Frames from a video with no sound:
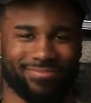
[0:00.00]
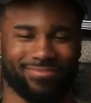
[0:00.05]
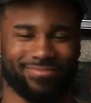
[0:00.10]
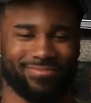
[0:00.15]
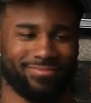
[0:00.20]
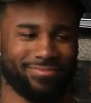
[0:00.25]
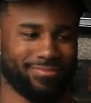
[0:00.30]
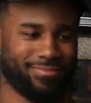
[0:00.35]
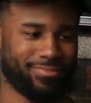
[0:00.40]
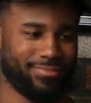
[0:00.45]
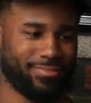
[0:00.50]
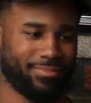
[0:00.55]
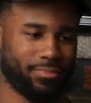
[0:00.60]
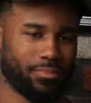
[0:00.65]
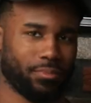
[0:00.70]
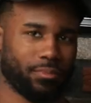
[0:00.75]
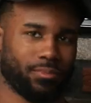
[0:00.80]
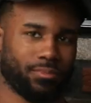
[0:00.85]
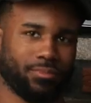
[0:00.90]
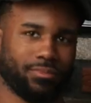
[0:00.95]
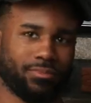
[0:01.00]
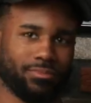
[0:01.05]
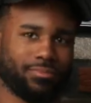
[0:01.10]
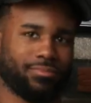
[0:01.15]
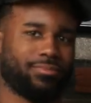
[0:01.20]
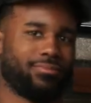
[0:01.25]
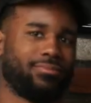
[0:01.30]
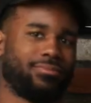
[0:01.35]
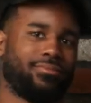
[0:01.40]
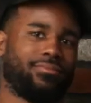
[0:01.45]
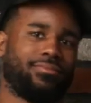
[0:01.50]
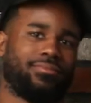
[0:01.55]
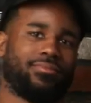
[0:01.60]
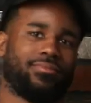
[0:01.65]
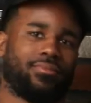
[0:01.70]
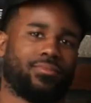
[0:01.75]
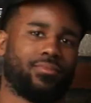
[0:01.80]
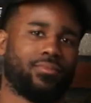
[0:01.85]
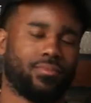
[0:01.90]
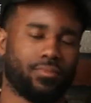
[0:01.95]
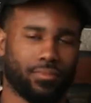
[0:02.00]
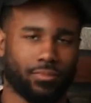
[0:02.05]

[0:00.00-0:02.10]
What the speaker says: (not speaking)